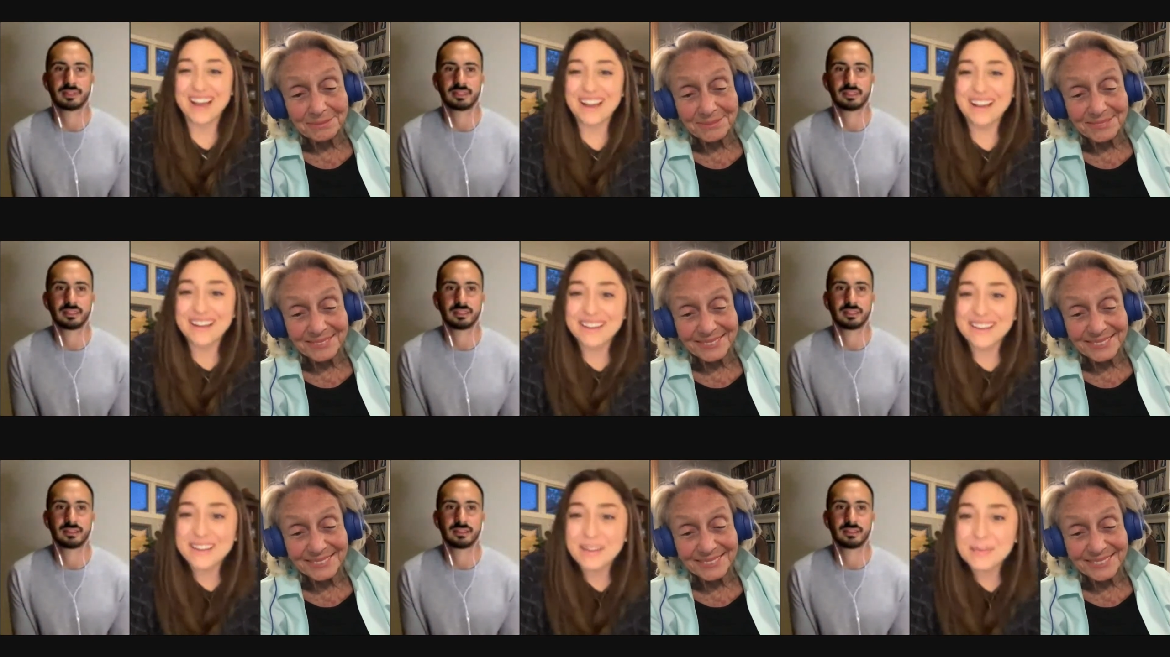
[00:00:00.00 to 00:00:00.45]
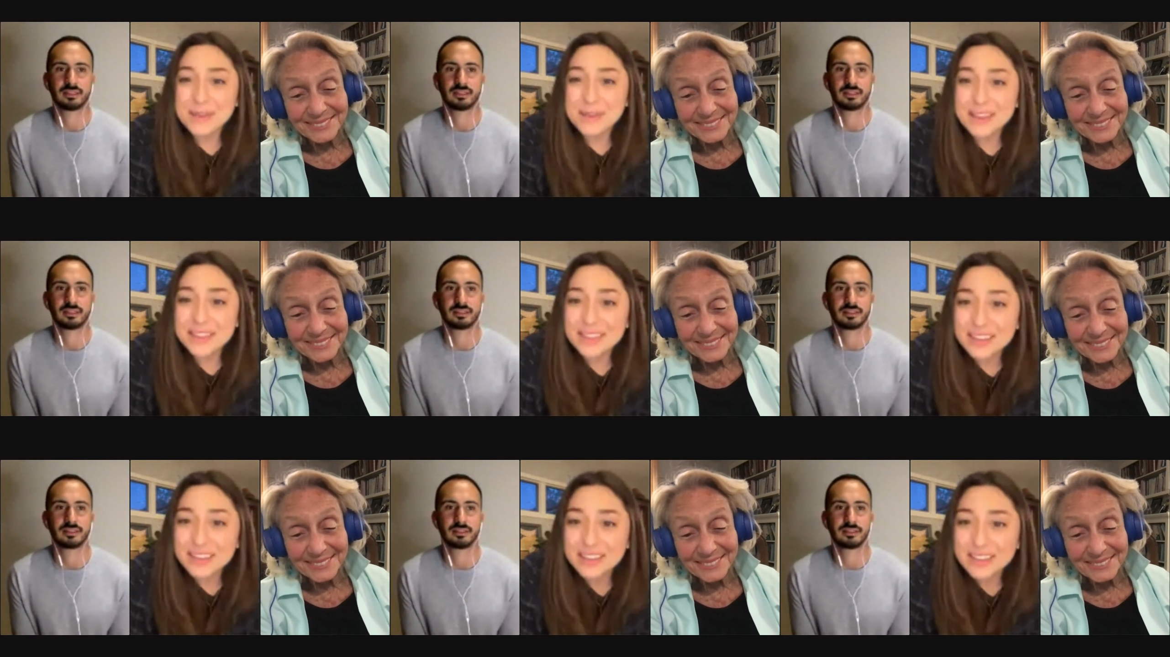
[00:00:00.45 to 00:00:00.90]
Speaker 1: um,
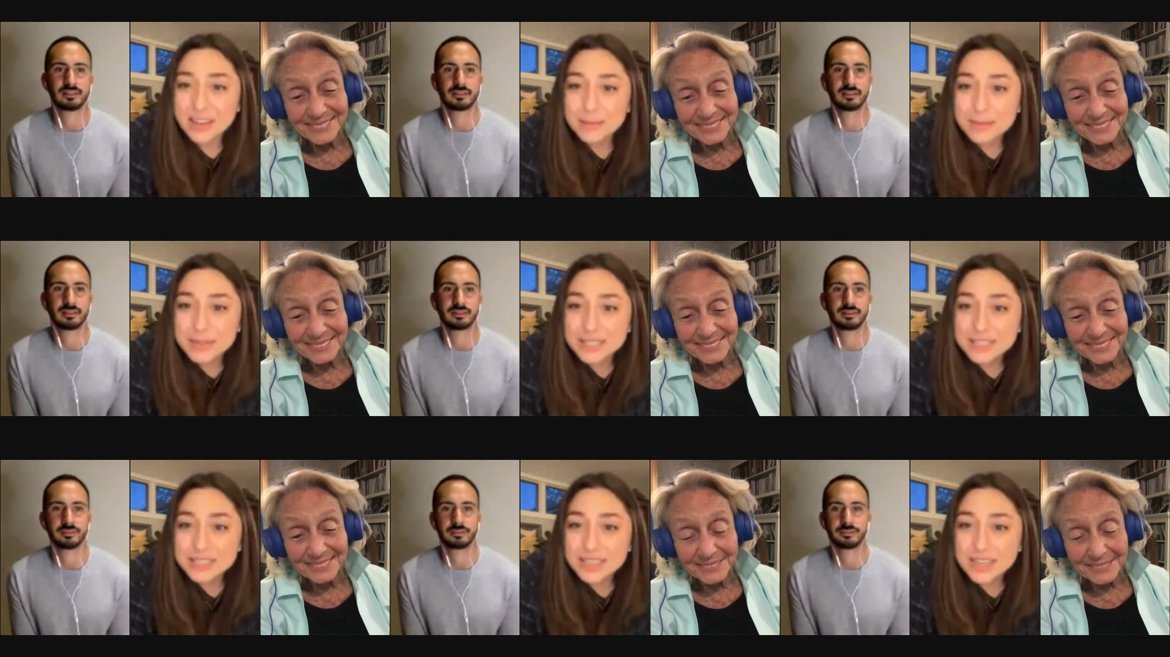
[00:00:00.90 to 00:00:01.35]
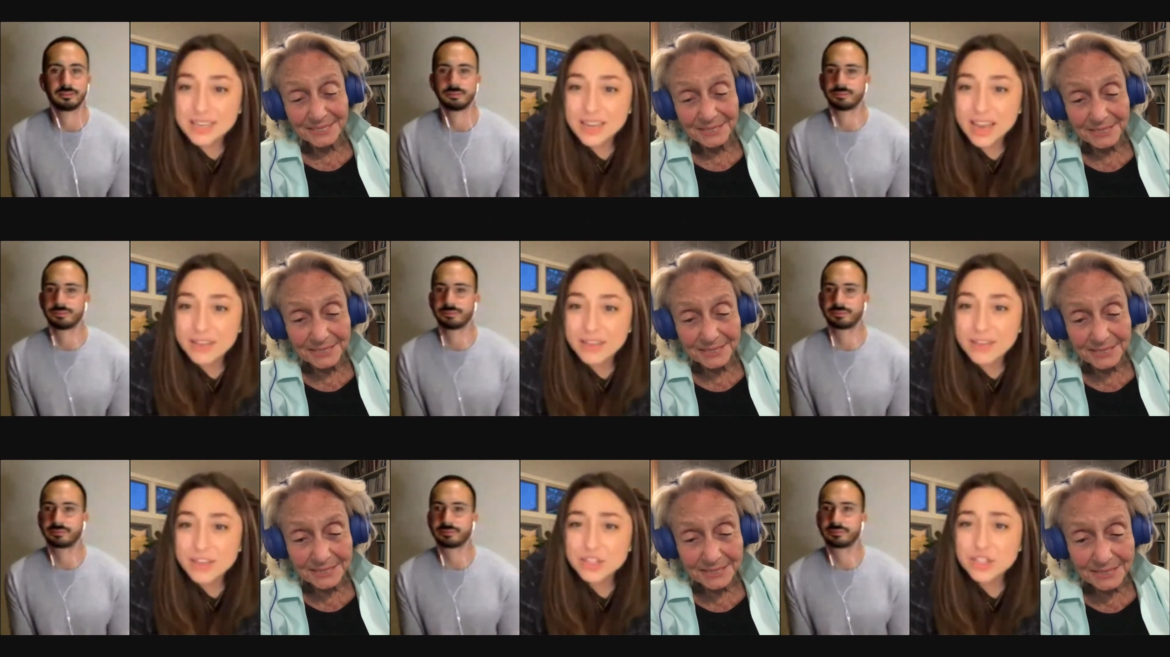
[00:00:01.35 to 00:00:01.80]
and then let me
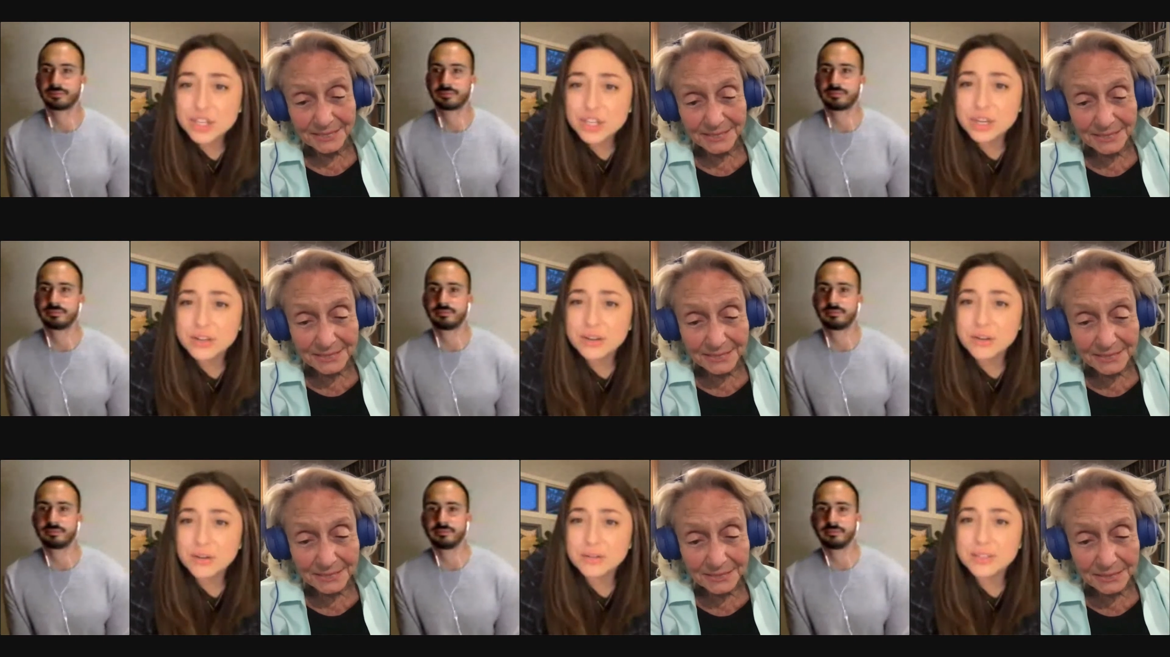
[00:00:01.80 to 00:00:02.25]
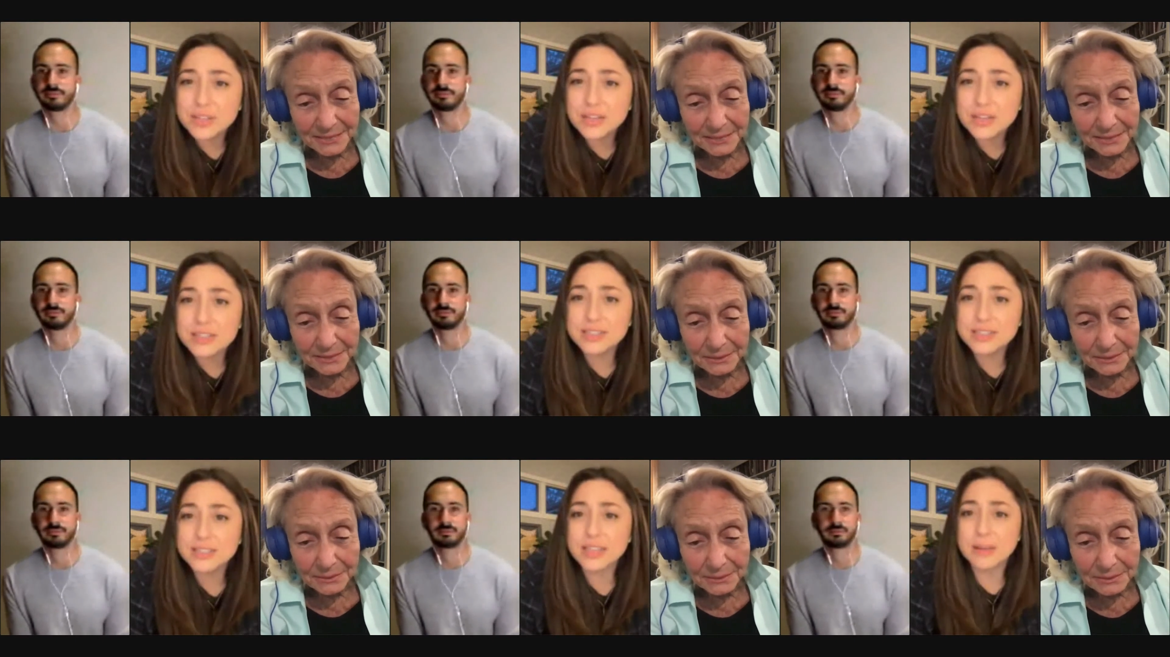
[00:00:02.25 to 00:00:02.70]
see. And then she goes
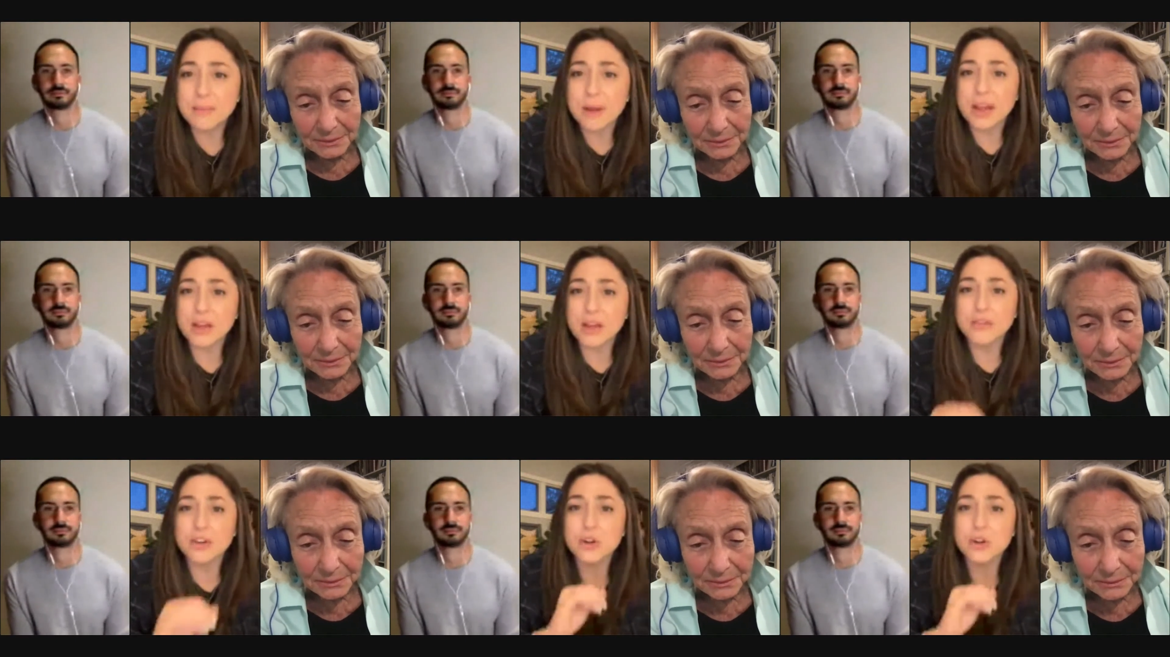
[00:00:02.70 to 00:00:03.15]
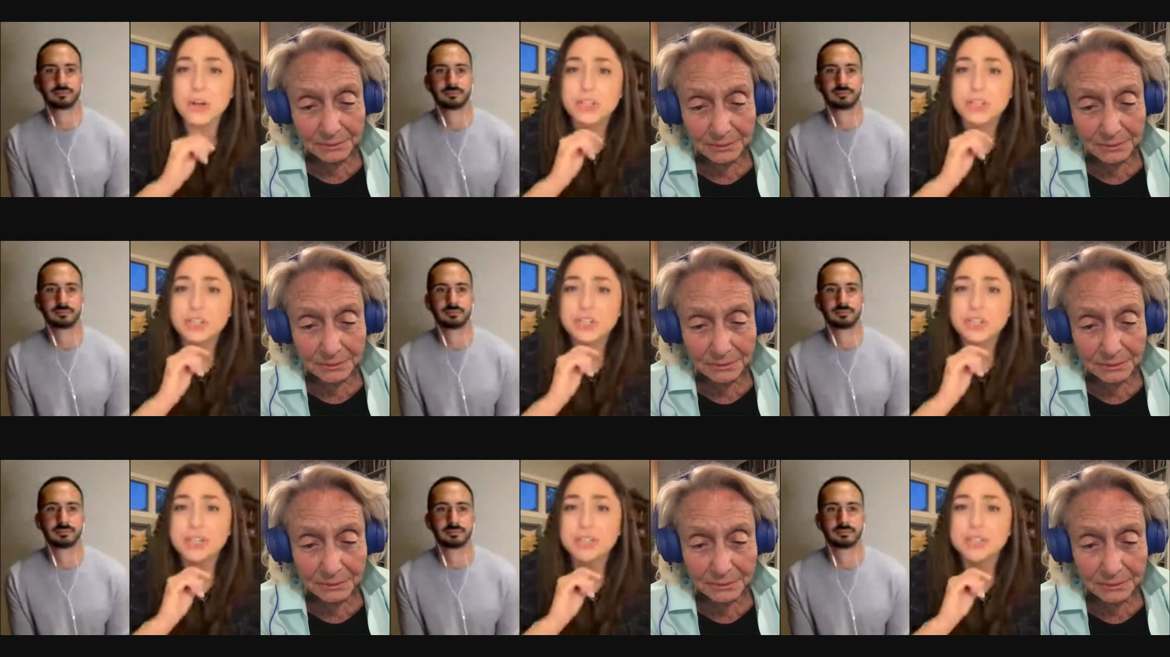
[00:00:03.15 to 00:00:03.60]
on to say, My other
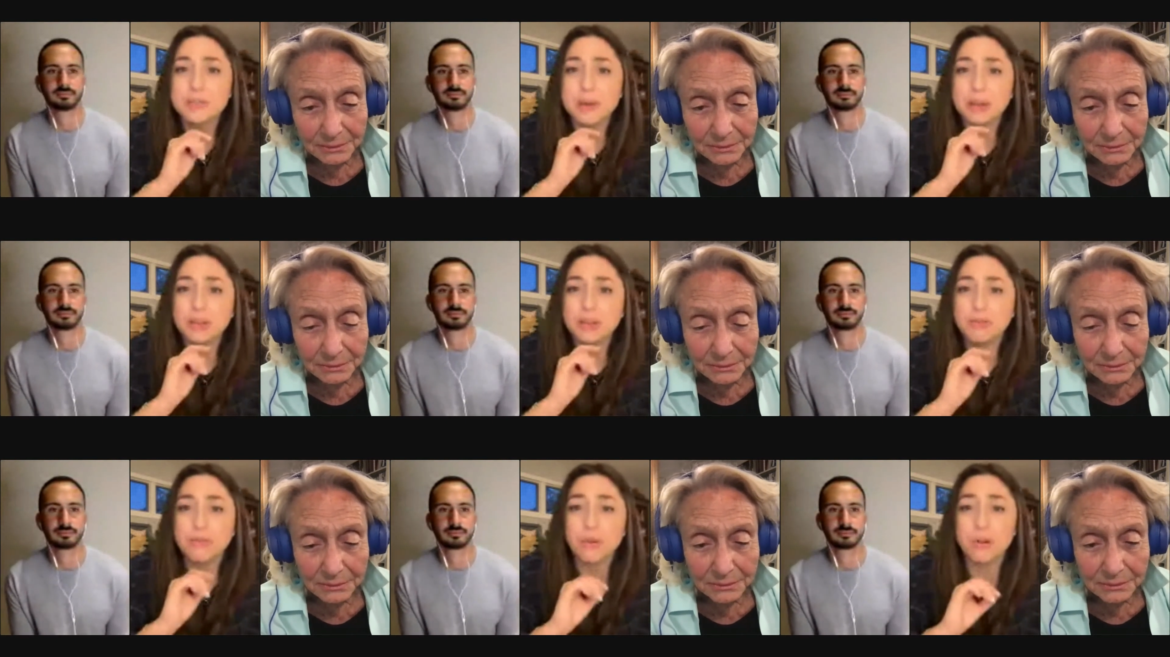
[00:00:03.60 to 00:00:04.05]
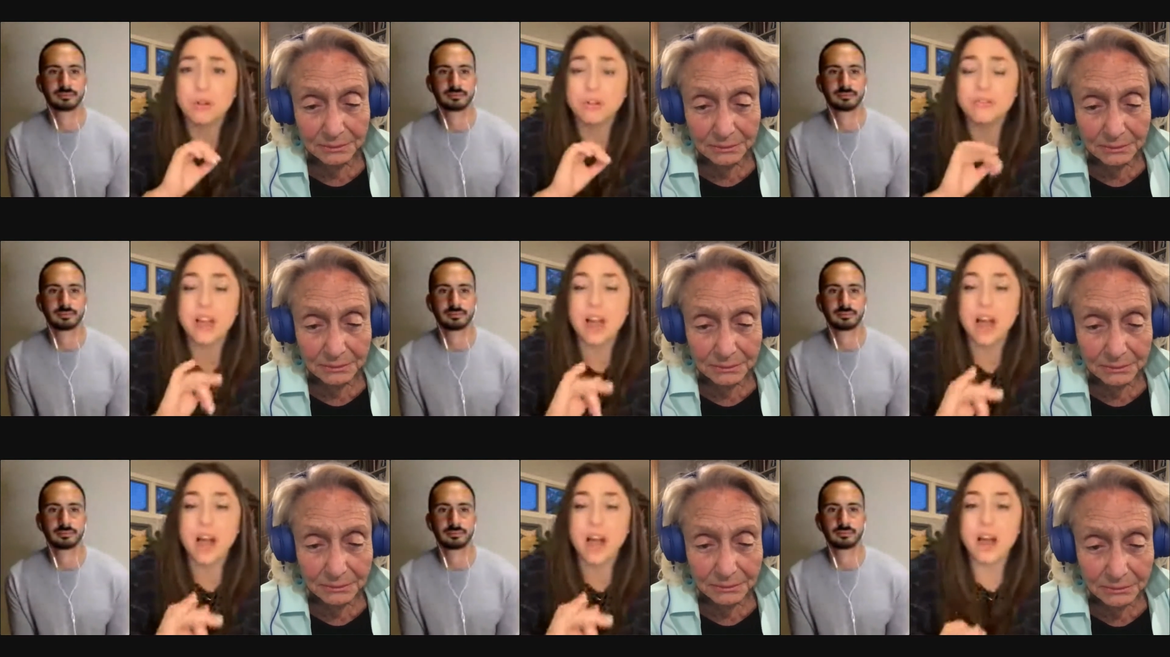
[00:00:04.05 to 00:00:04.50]
question is about the role
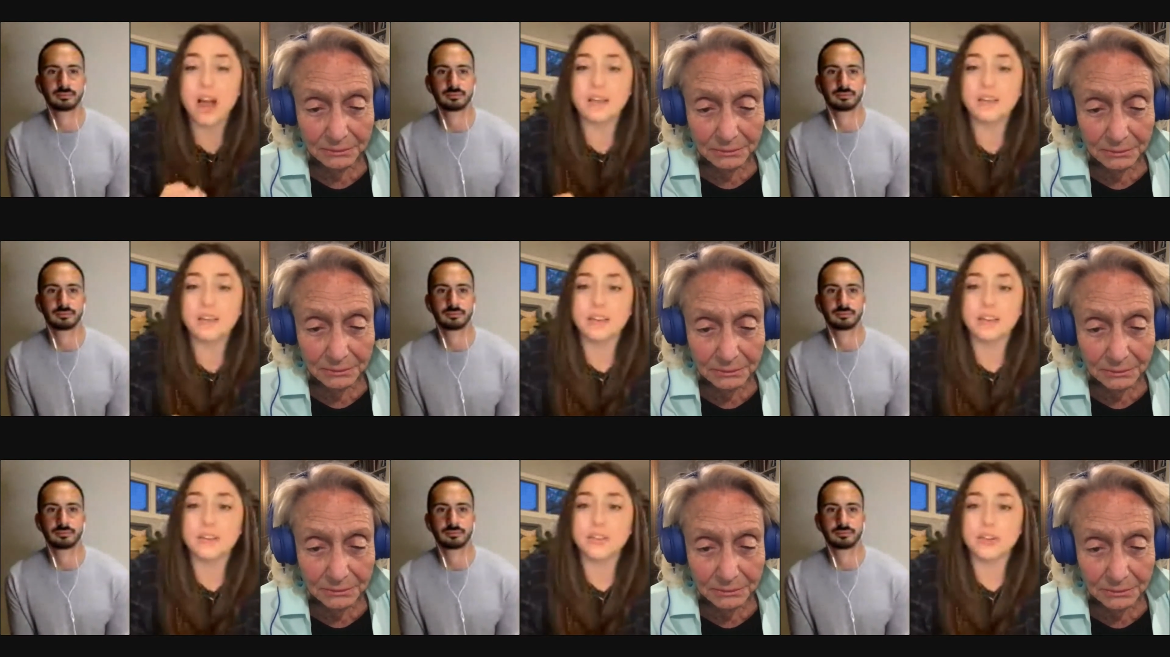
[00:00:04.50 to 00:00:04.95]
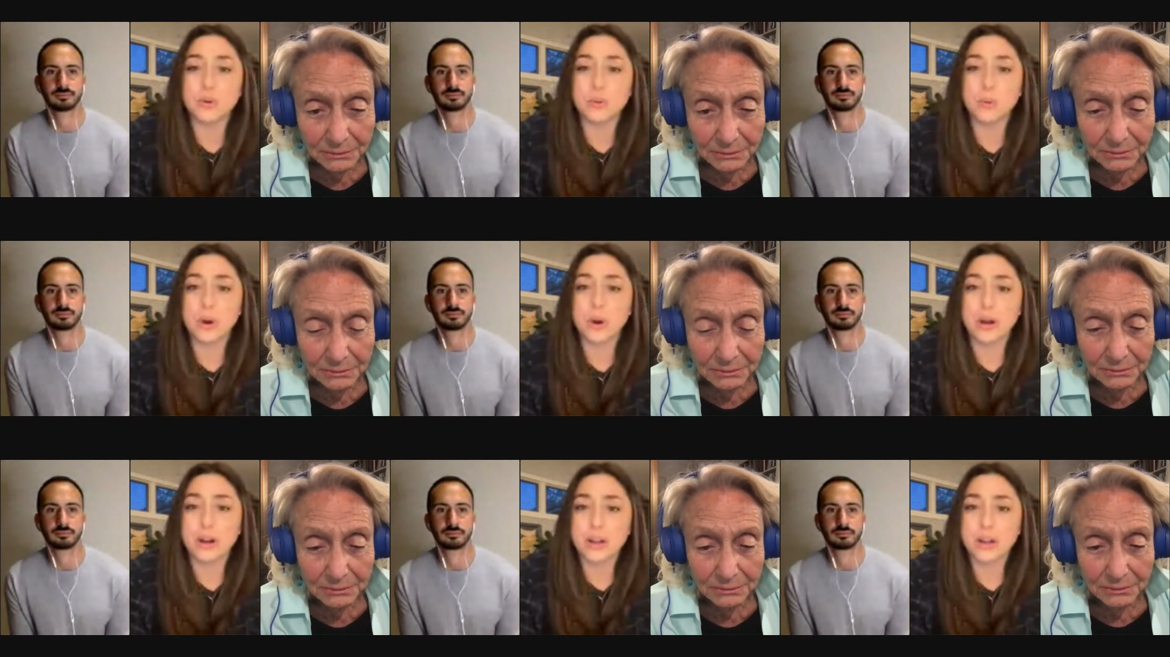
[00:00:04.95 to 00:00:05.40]
of God in your
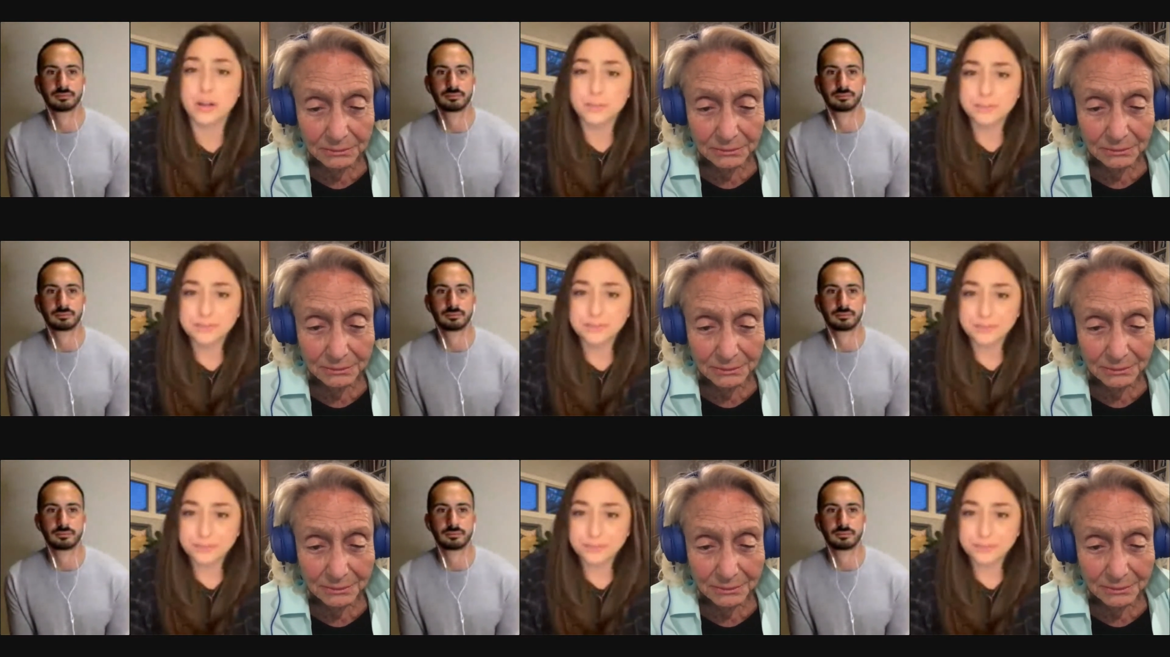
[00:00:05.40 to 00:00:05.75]
work.